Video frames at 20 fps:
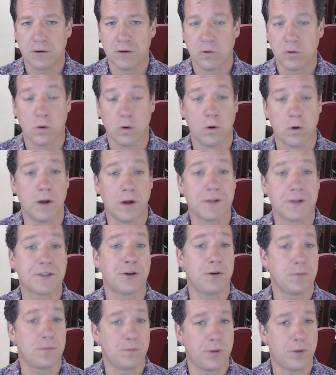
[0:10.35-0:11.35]
or a
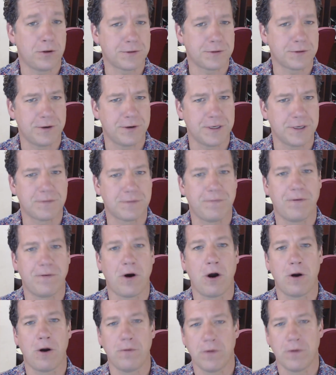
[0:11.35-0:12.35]
certain pollster is
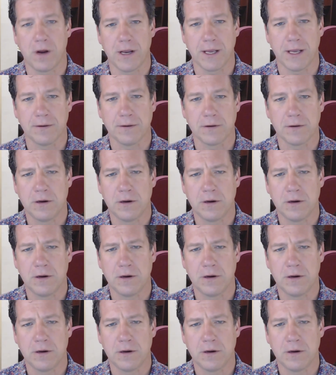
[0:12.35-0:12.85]
far right,